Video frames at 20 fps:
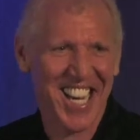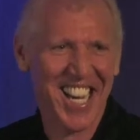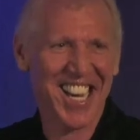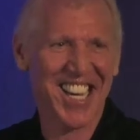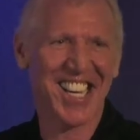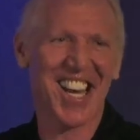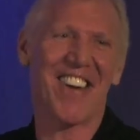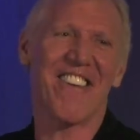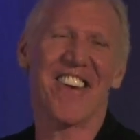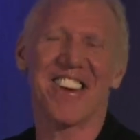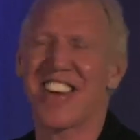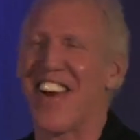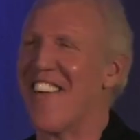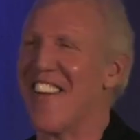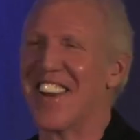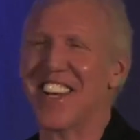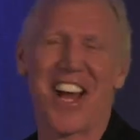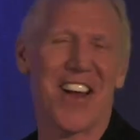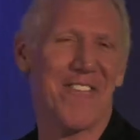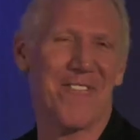Larry's already
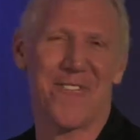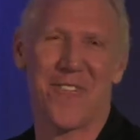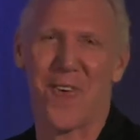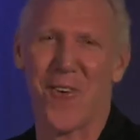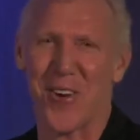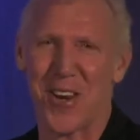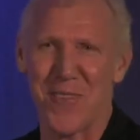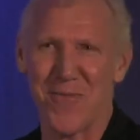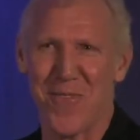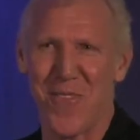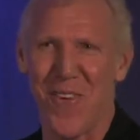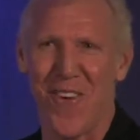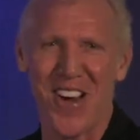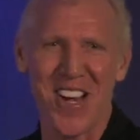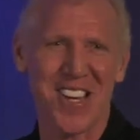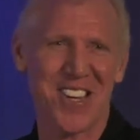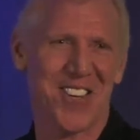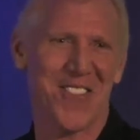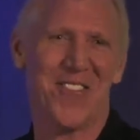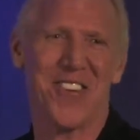got 40 points,
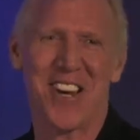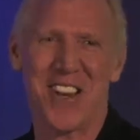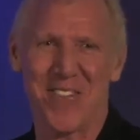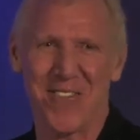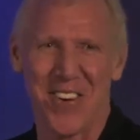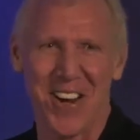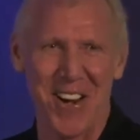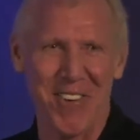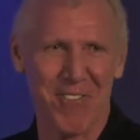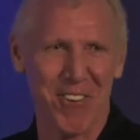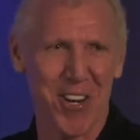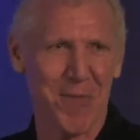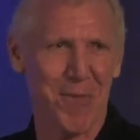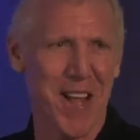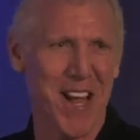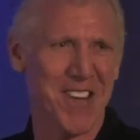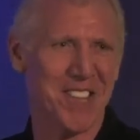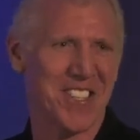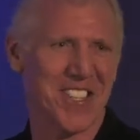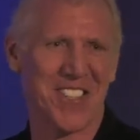25
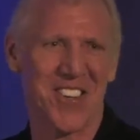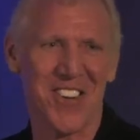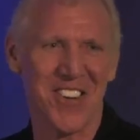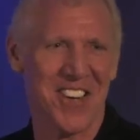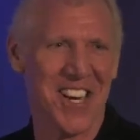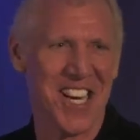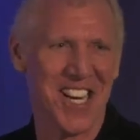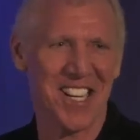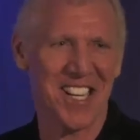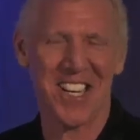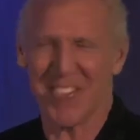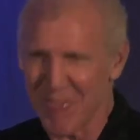rebounds, 13.